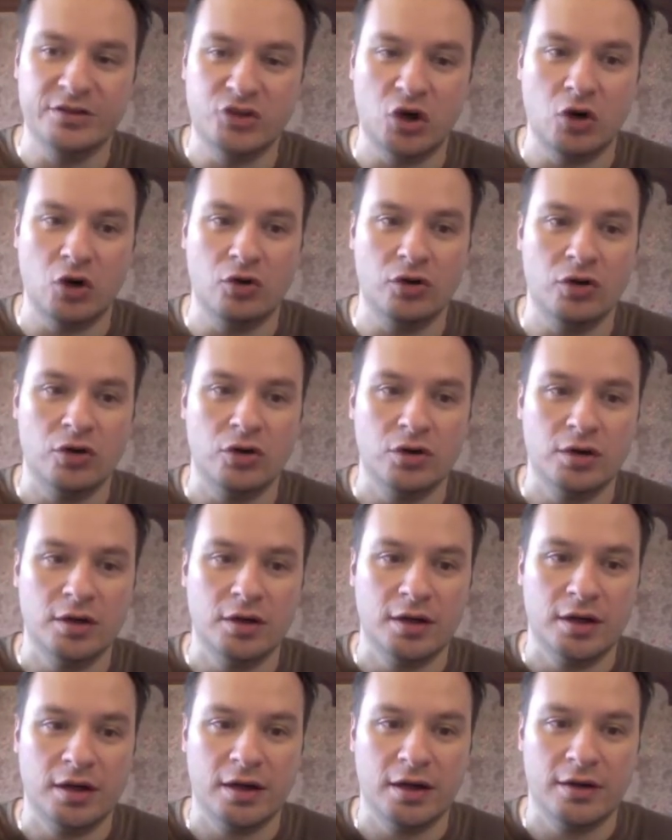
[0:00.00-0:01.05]
the total
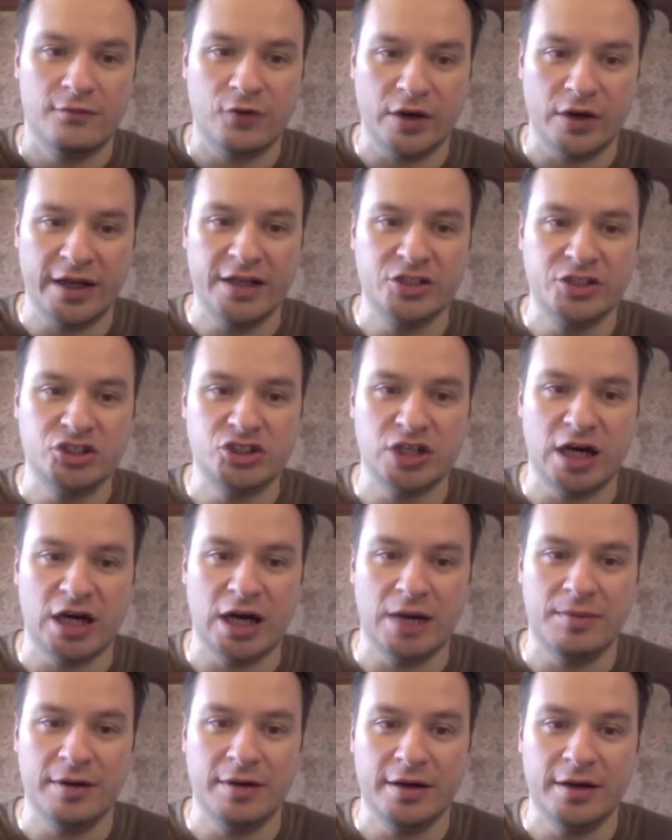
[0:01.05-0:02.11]
for each
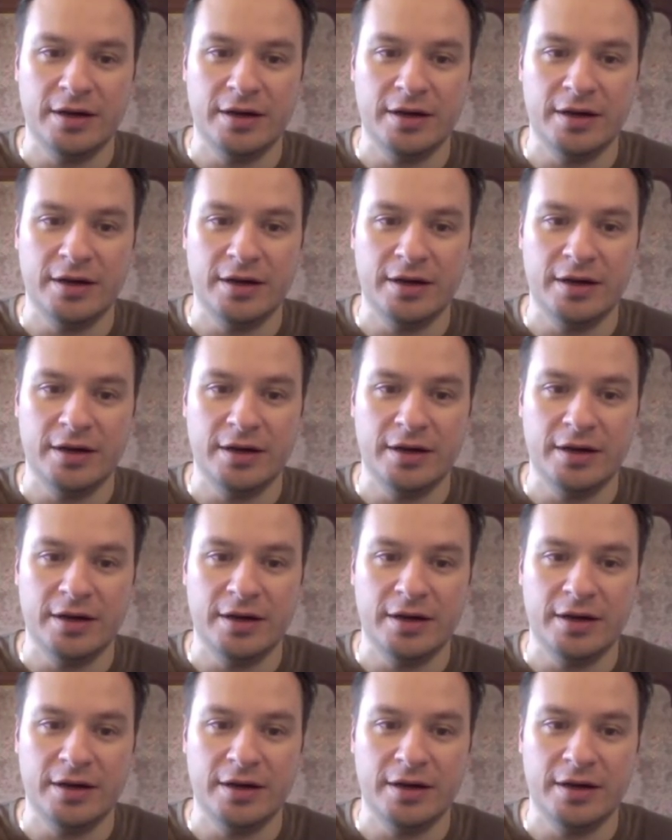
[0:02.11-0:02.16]
job